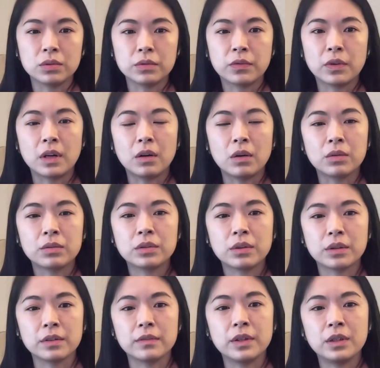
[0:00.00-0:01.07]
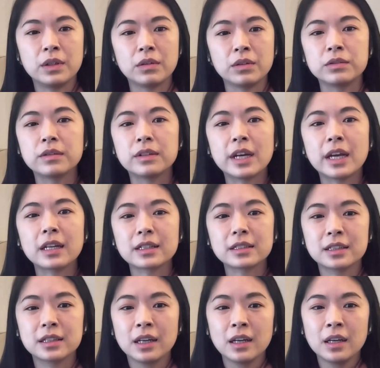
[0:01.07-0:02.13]
from audio and the video into
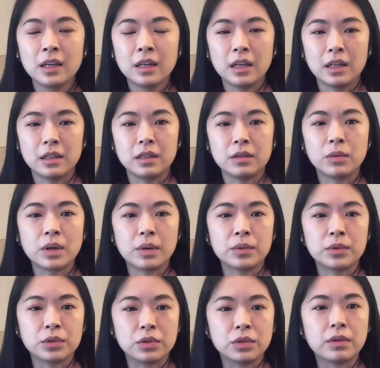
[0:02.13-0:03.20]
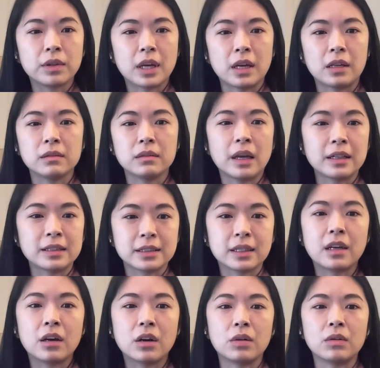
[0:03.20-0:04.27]
text, and we're able to do that at
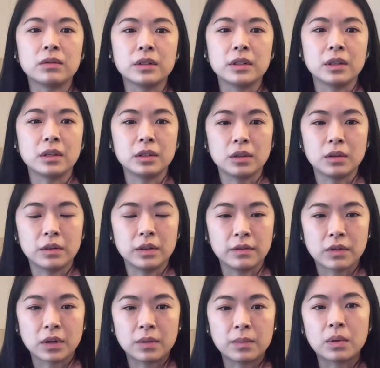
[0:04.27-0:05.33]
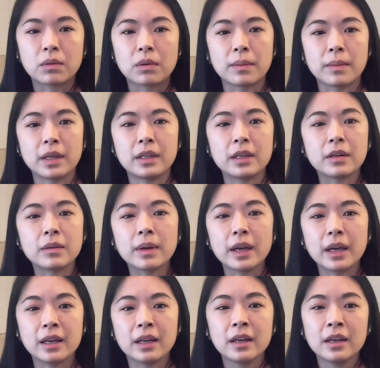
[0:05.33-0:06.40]
scale, in a very programmatic
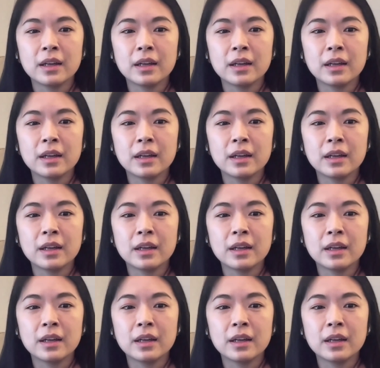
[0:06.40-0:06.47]
way.